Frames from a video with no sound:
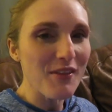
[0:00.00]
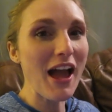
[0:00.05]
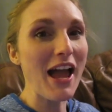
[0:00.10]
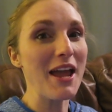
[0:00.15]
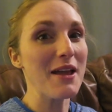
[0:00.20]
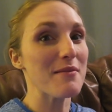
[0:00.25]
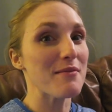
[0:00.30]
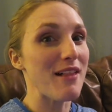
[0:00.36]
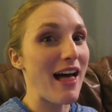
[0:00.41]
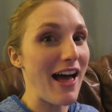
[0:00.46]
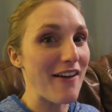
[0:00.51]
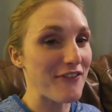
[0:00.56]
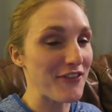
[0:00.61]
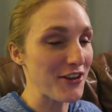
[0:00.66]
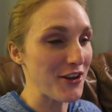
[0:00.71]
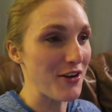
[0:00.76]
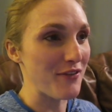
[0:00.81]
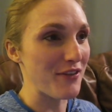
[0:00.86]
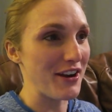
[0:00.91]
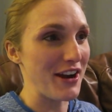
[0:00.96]
I am
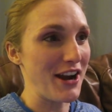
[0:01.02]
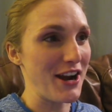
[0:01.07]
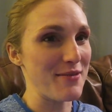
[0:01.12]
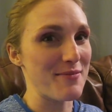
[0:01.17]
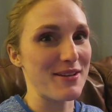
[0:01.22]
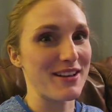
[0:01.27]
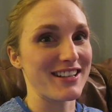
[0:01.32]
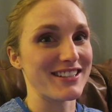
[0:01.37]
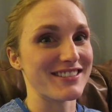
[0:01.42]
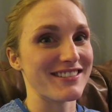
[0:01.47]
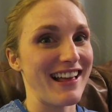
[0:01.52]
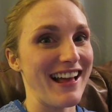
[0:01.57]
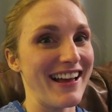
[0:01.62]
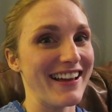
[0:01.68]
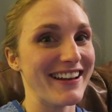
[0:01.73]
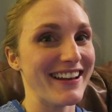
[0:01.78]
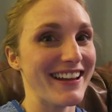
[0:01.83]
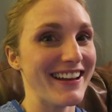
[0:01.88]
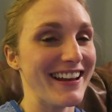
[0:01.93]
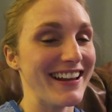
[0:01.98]
laughing over here because
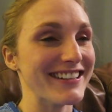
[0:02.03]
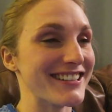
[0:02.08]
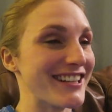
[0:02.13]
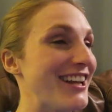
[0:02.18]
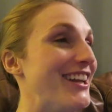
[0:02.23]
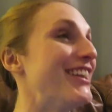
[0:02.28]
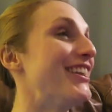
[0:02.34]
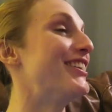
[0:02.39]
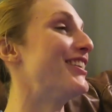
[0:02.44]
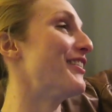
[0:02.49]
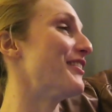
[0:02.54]
Landon is,